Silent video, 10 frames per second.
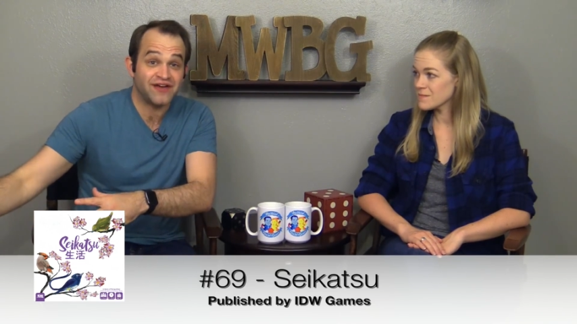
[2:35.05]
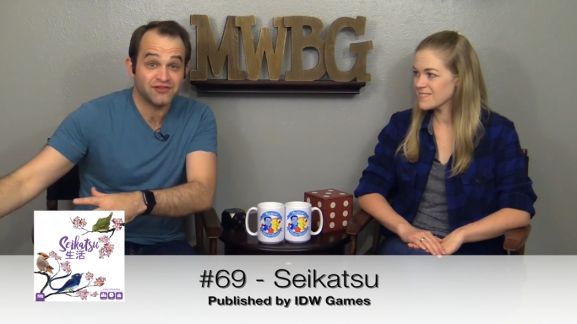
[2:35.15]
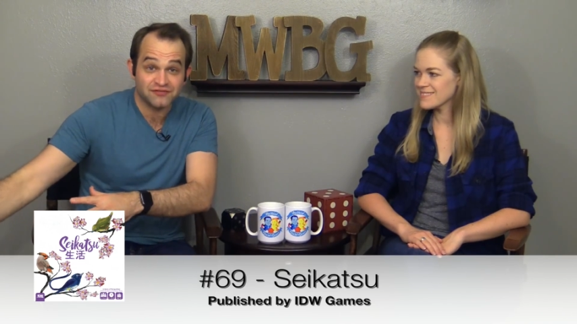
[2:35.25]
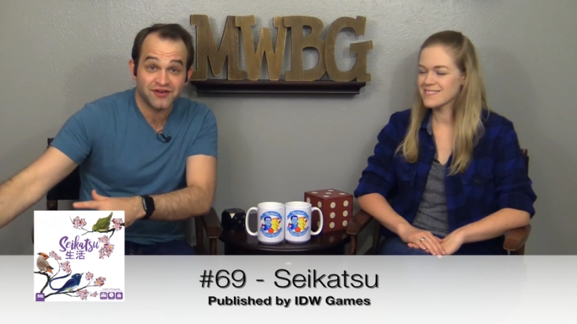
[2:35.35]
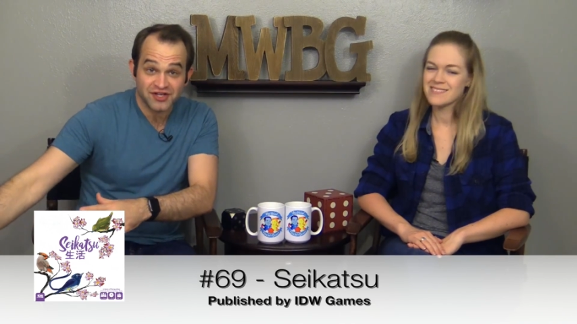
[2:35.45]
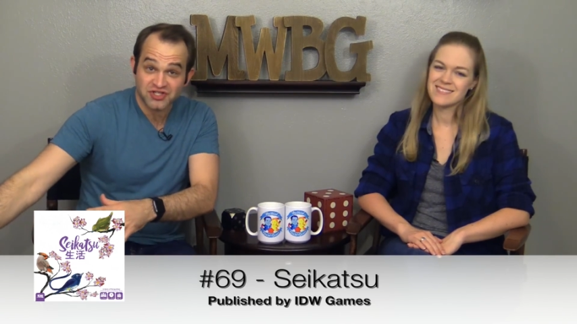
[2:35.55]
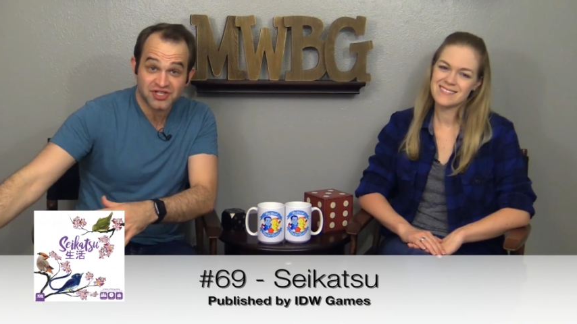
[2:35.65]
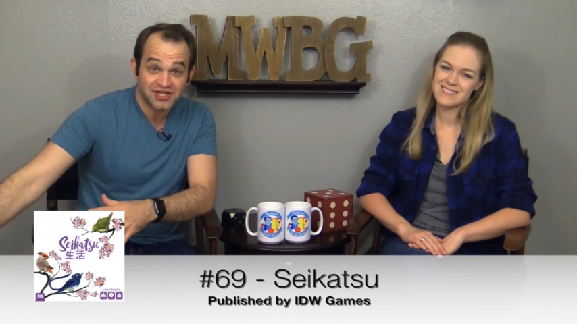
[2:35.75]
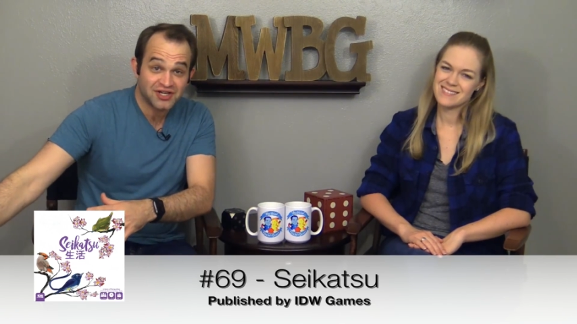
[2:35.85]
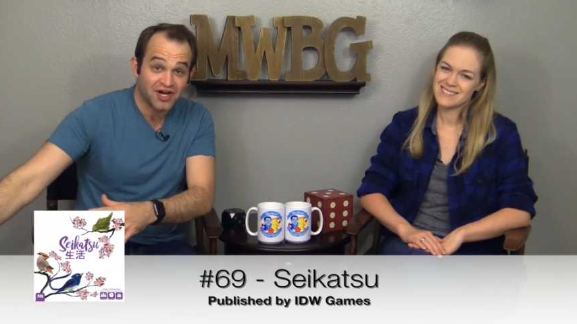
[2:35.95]
Speaker 1: having fun at
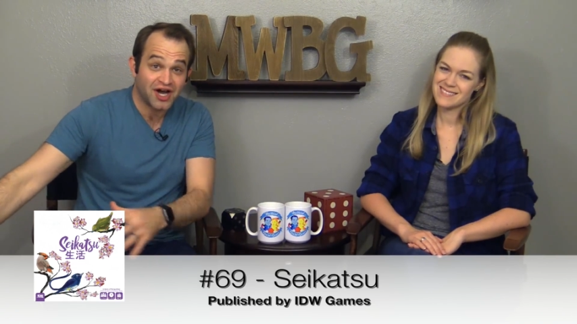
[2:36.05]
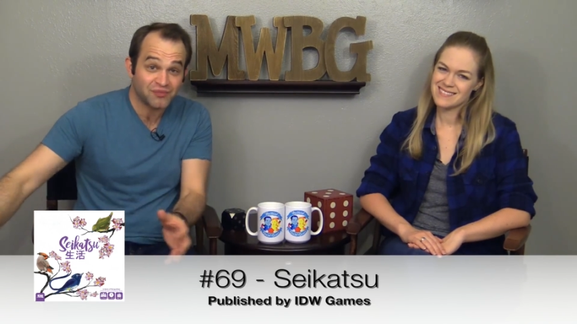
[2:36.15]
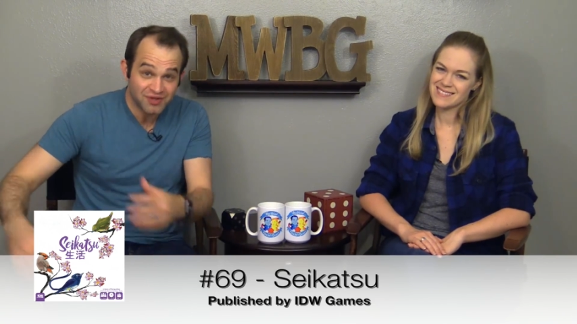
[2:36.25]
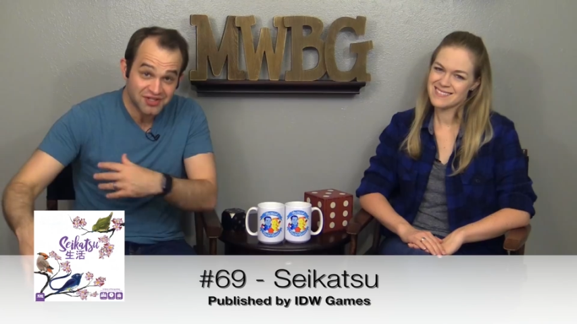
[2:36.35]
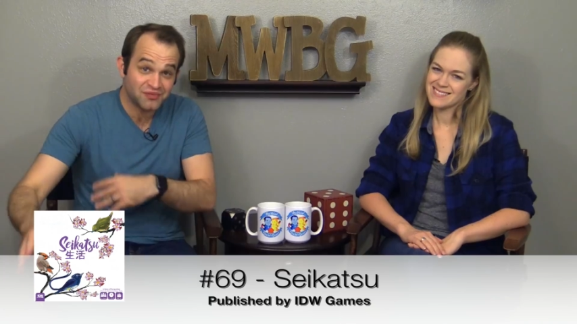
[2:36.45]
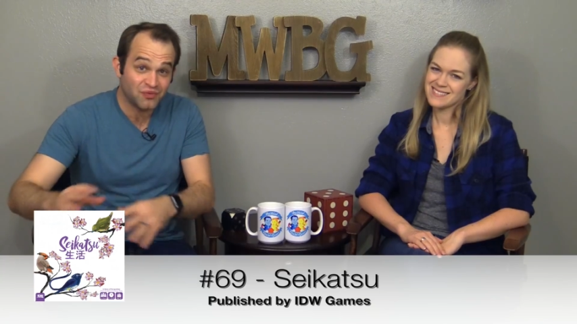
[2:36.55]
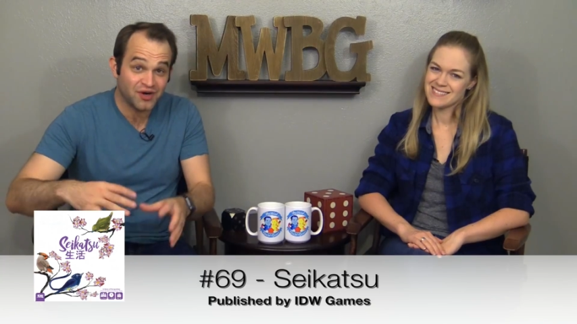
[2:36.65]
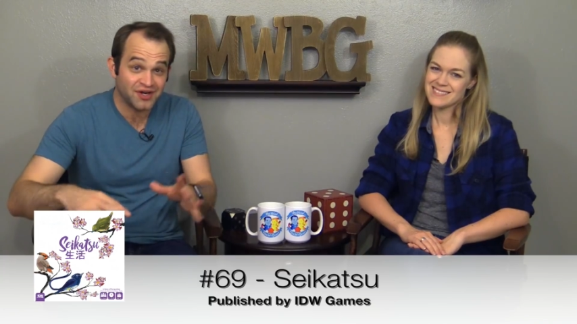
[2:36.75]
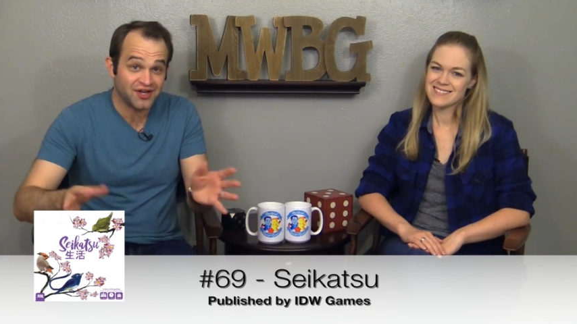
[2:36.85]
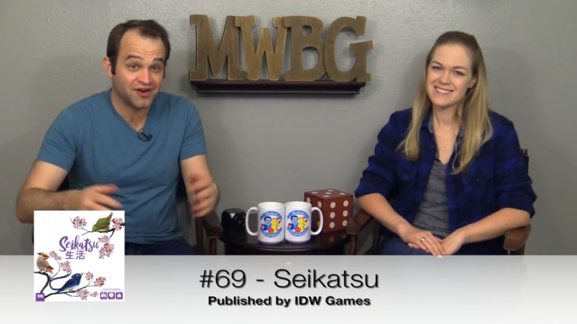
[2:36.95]
Gen Con. We did
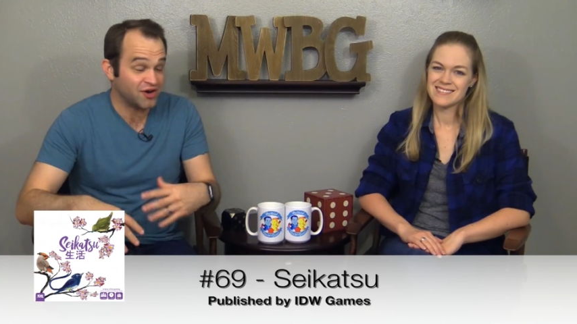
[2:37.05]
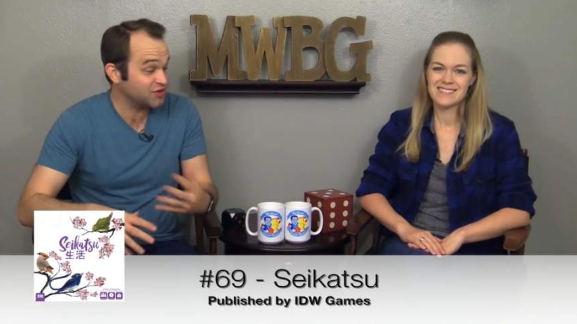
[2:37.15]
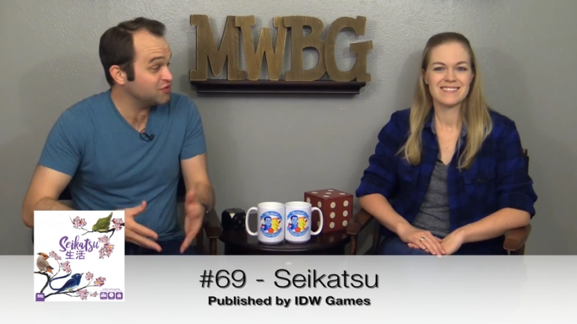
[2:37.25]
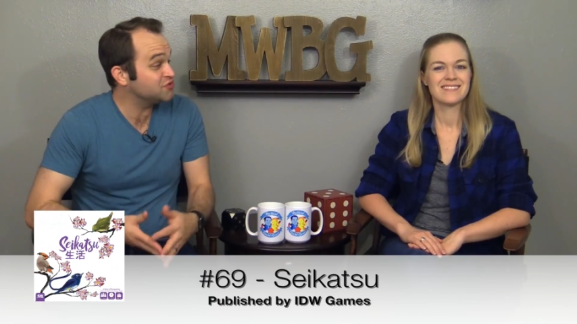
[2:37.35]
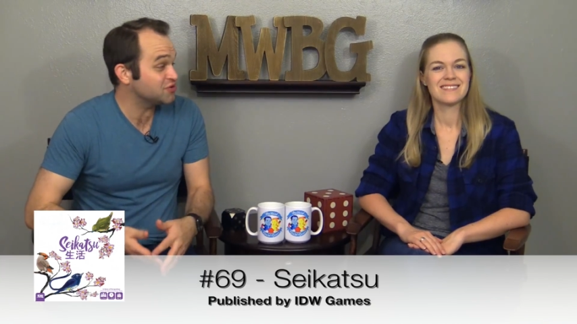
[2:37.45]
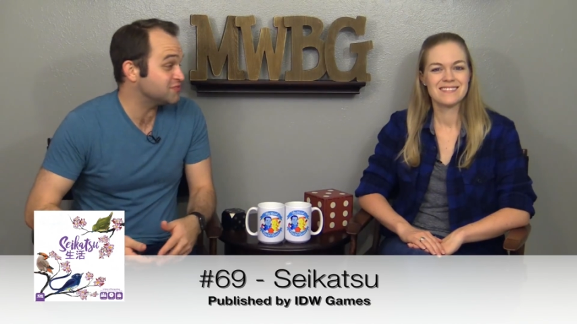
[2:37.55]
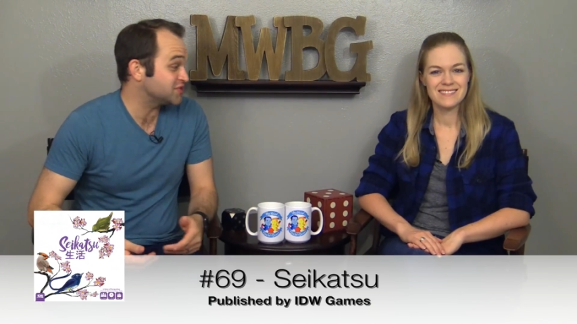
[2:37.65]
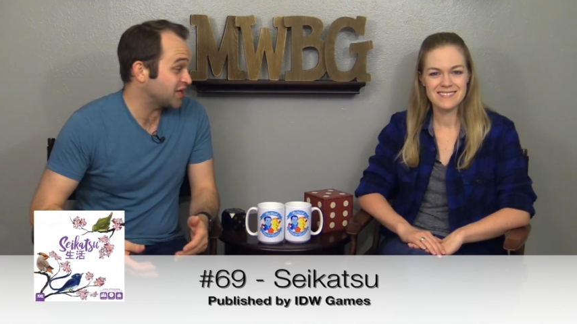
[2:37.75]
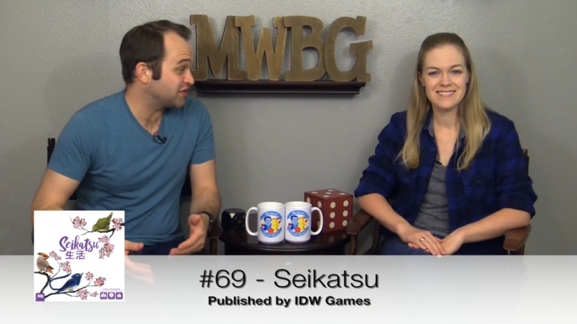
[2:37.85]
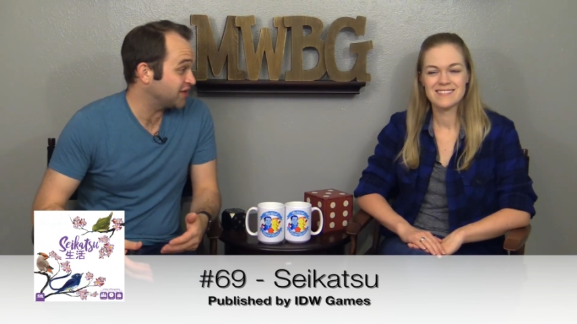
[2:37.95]
one on our
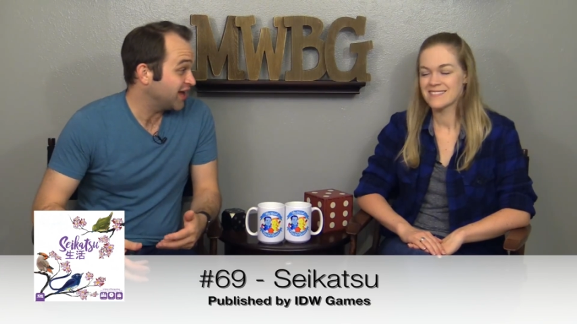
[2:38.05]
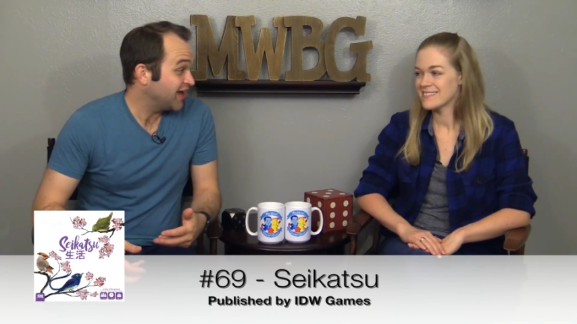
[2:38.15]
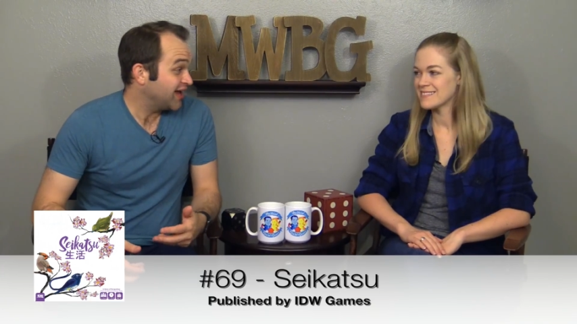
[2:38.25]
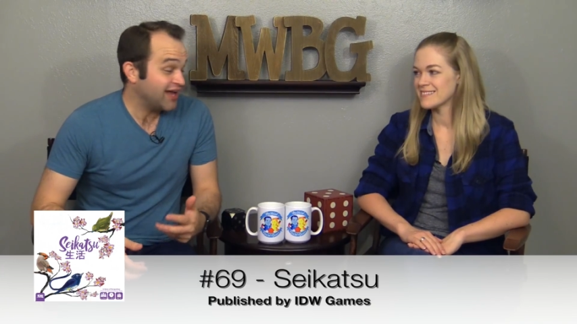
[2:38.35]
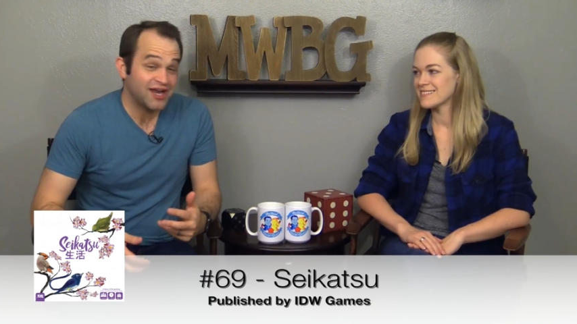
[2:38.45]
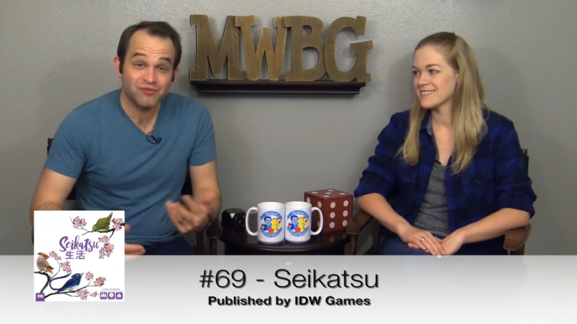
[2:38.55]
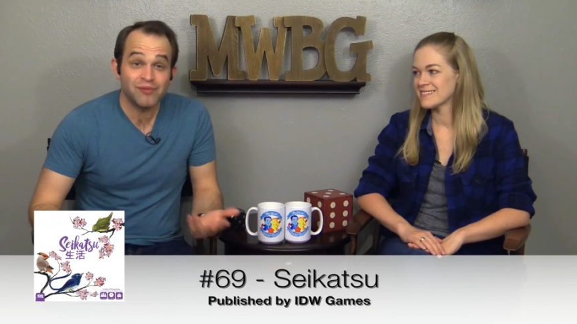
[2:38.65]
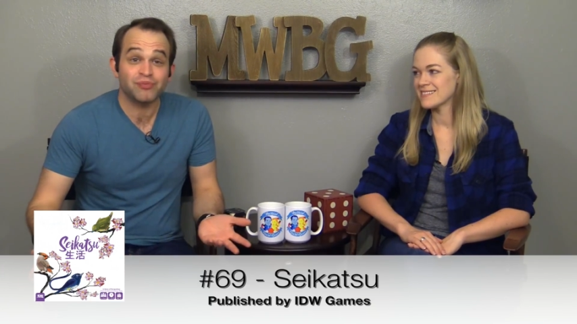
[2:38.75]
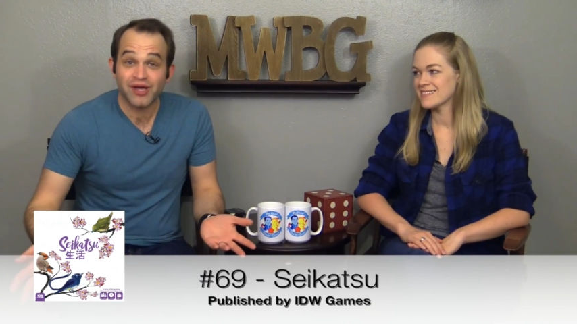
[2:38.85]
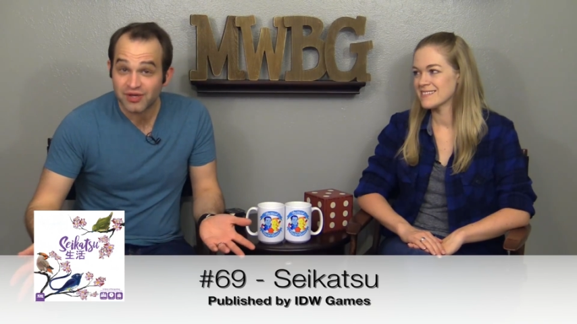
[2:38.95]
YouTube channel, and
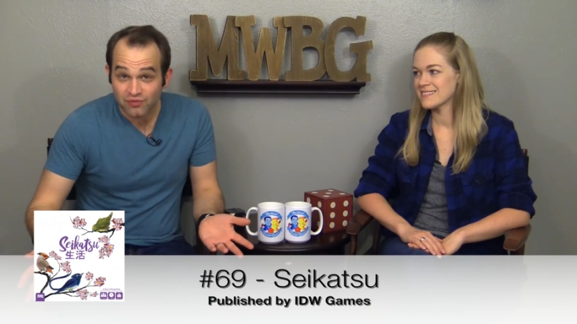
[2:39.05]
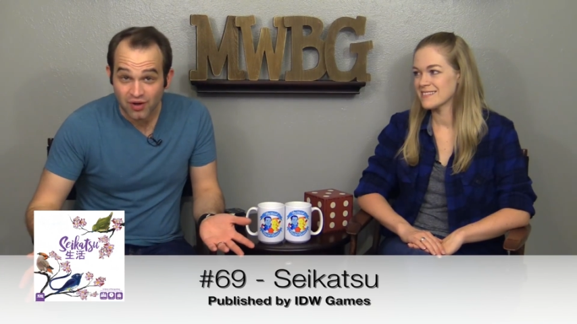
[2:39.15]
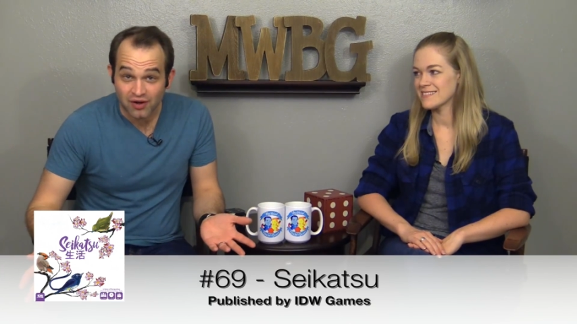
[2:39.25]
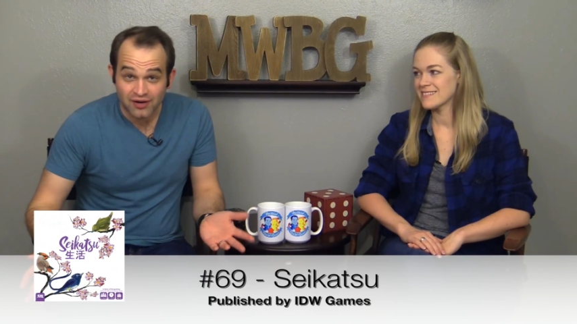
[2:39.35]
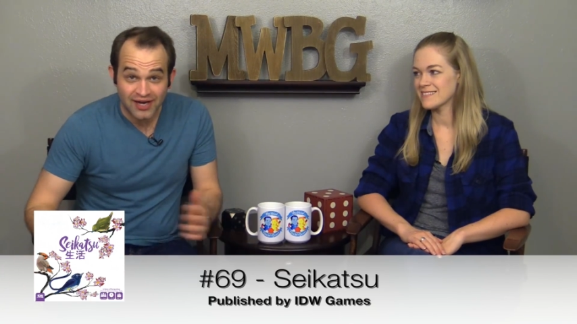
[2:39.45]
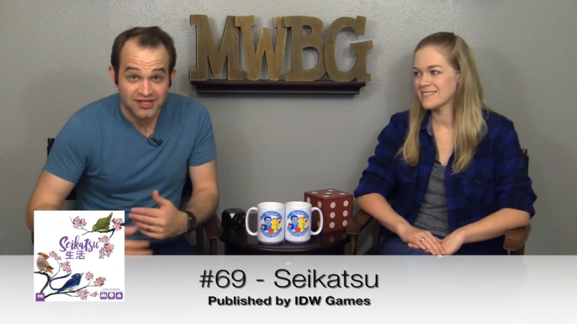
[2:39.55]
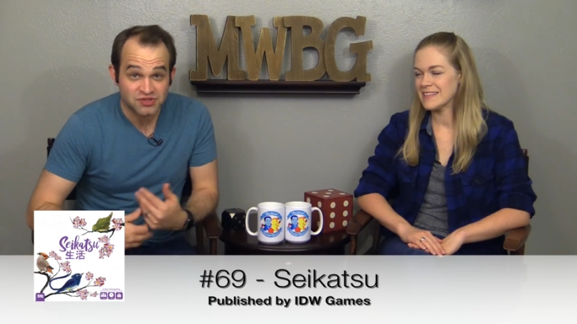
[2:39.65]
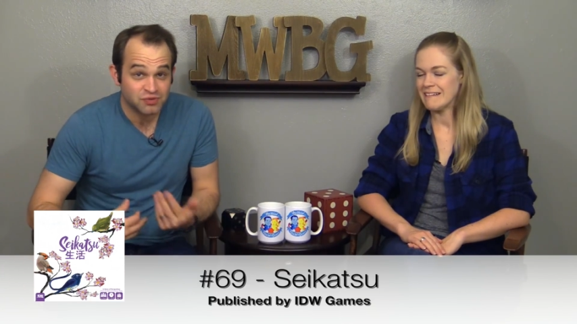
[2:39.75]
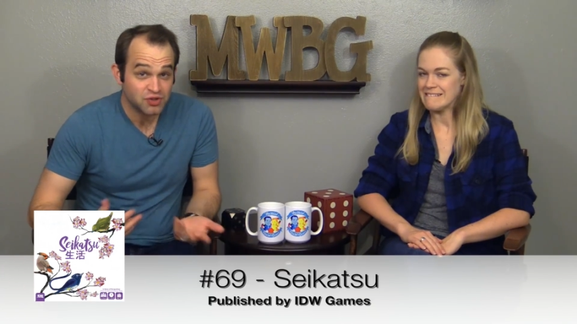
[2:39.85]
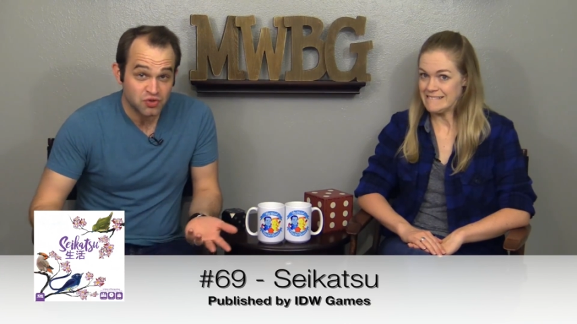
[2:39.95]
we played it wrong,
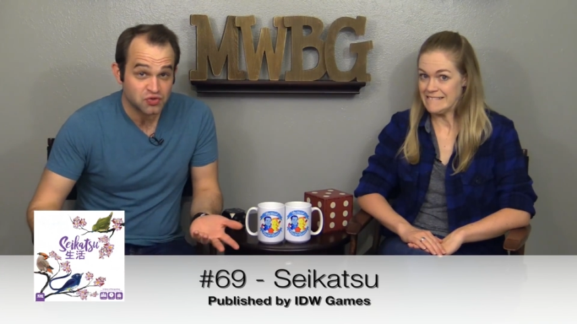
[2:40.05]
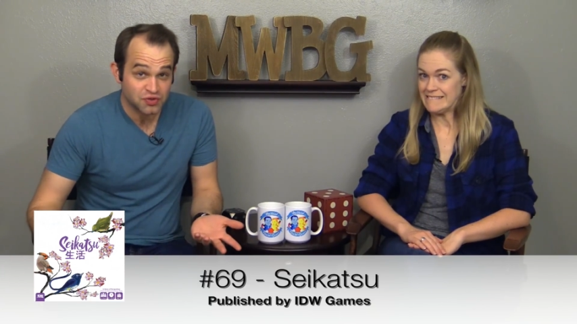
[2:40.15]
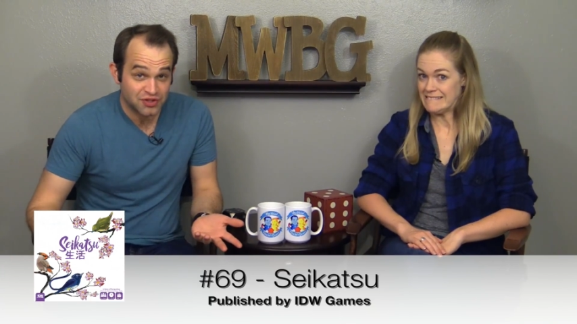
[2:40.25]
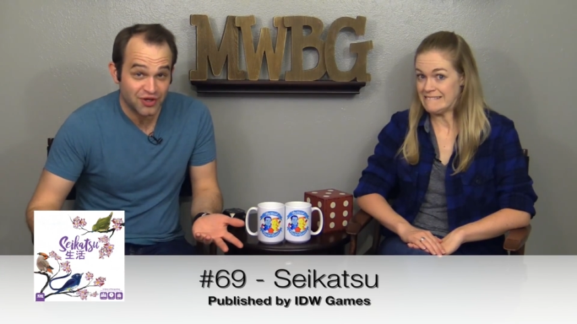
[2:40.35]
as we usually